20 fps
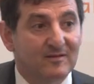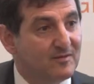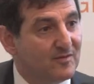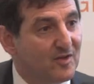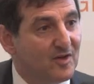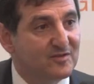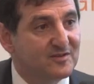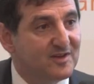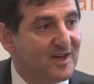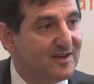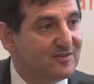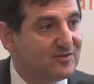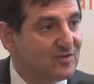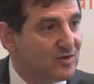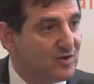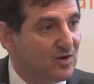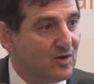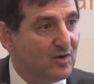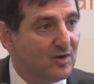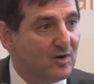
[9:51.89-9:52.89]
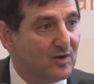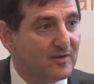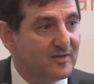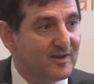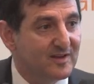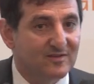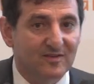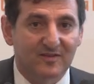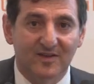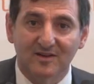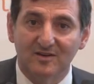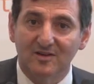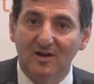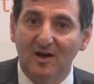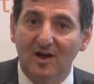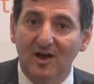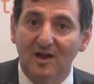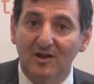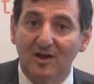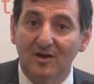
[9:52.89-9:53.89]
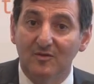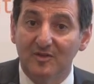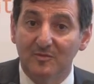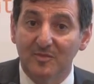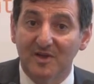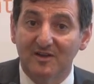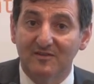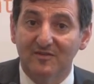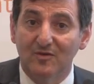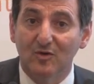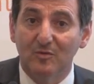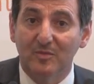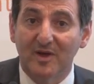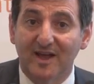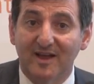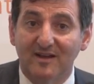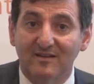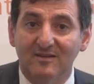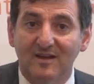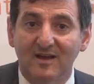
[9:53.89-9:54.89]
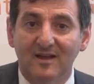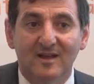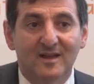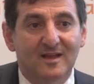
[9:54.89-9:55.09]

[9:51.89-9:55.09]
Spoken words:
Those days are gone. That's the thing to highlight with the big four banks.